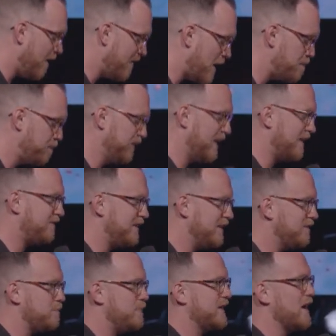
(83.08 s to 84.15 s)
that blessing
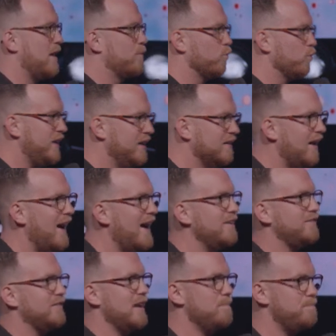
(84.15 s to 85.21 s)
to become
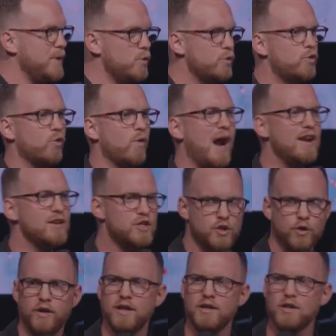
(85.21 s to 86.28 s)
realized and build gratitude in